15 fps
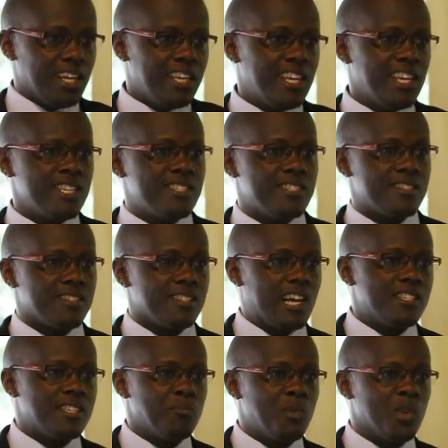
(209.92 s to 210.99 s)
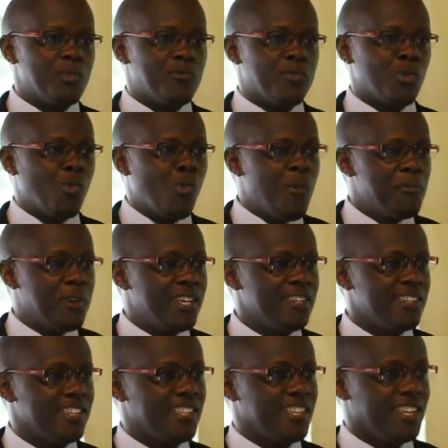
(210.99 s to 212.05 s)
get such a beautiful woman,
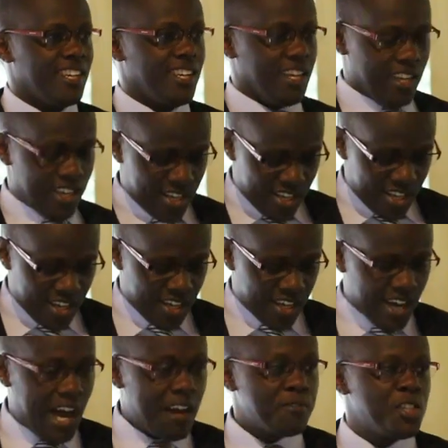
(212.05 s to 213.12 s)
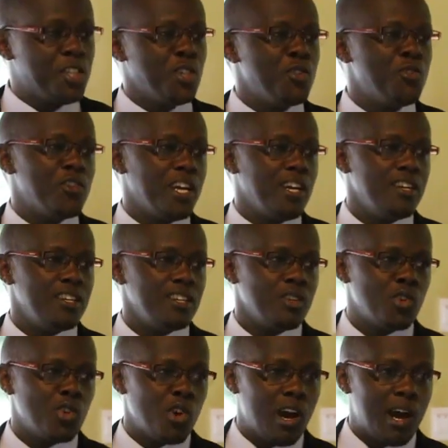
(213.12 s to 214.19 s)
have children,
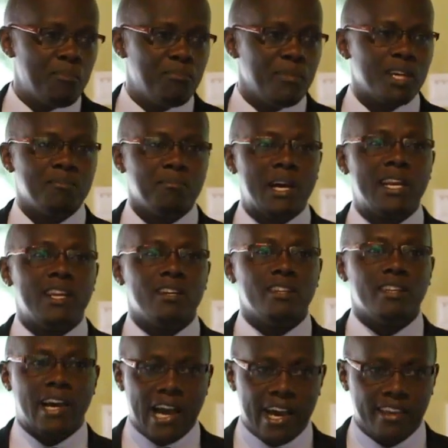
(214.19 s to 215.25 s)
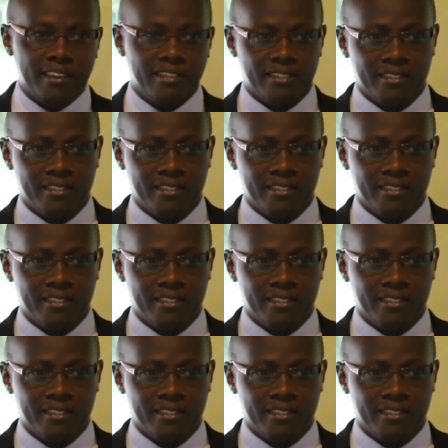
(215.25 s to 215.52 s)
grow up, make money and die.